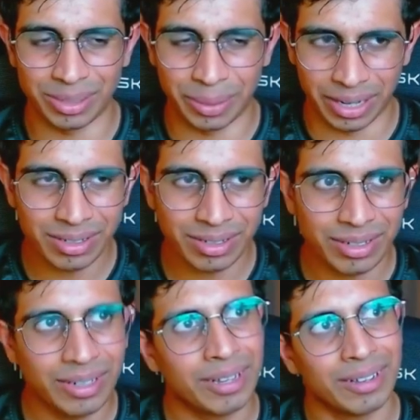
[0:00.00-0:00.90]
it better.
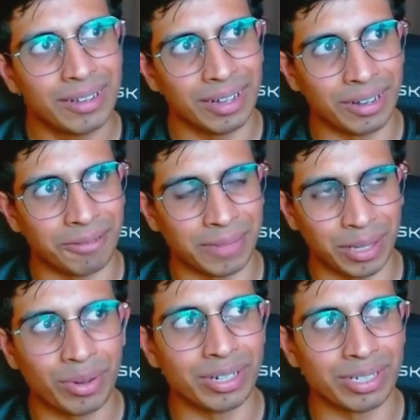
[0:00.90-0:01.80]
Um,
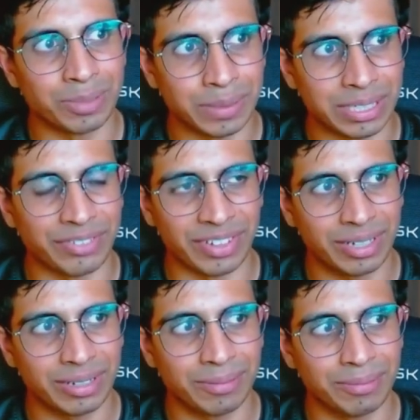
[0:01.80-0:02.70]
like what are the
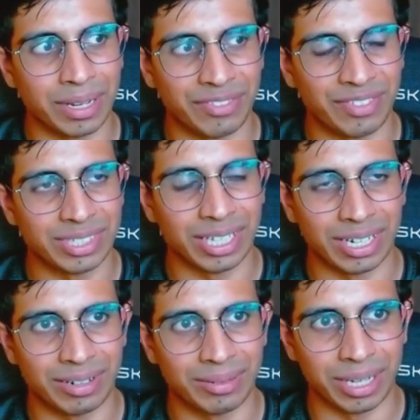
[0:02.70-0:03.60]
specific benefits
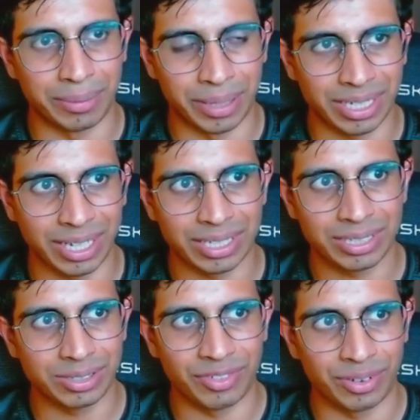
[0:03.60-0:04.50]
that, that Meta
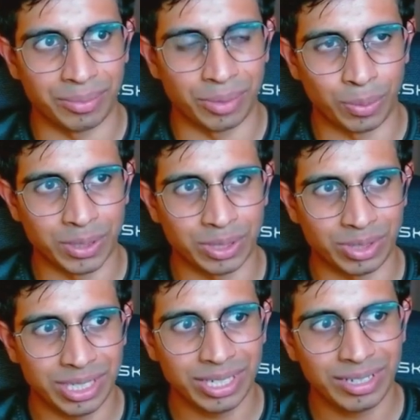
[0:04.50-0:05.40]
gets from open
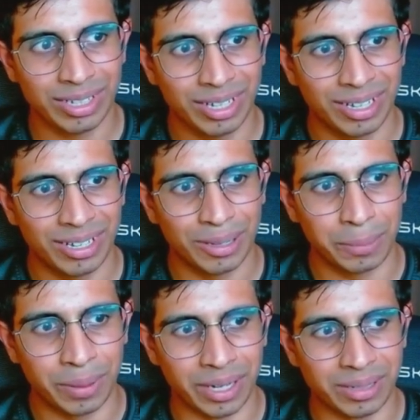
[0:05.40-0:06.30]
sourcing?
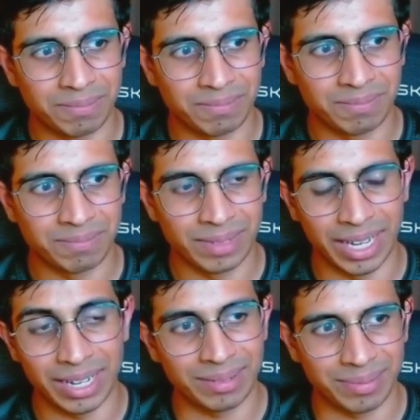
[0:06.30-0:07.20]
But
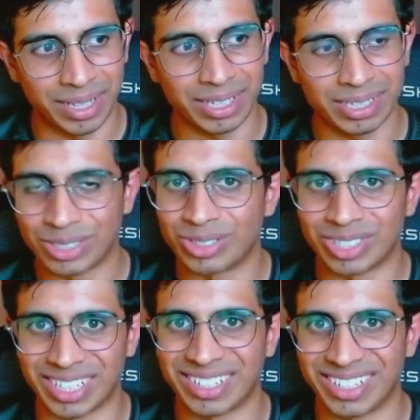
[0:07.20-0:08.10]
yeah, I think it's
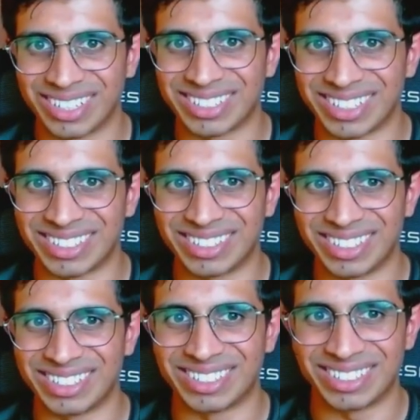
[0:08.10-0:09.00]
interesting. It's it's
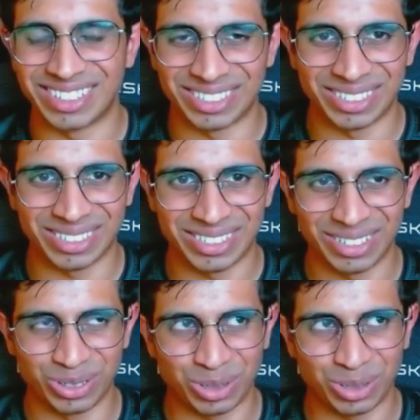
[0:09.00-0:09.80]
it's it was